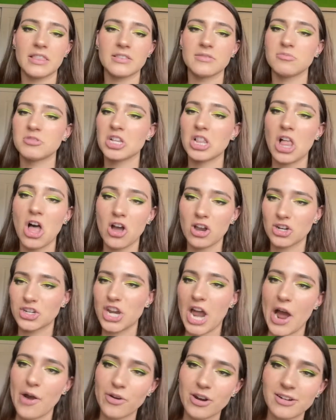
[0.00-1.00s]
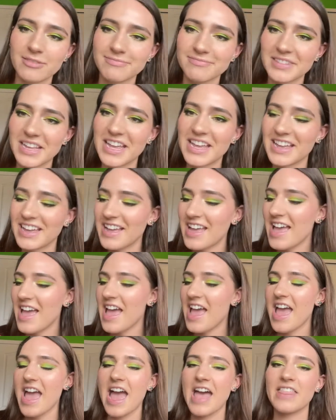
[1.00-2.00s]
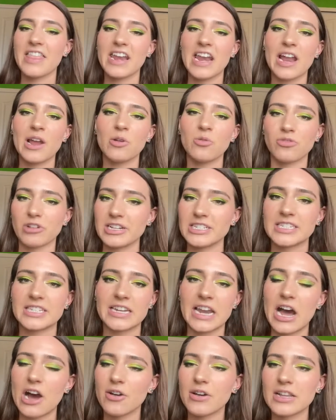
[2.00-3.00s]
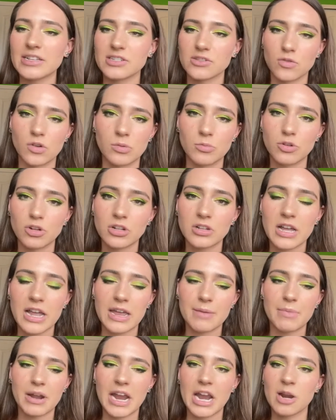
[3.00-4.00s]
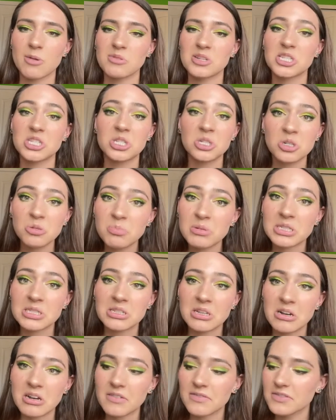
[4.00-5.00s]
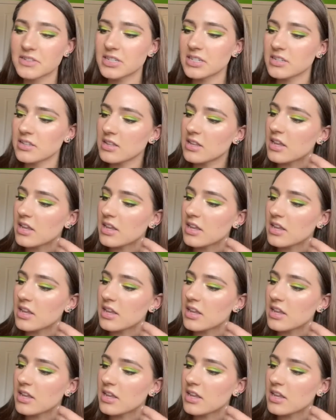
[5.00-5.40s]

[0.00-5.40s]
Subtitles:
It was a long shower. And then I rinsed it out as normal, and my hair was super soft.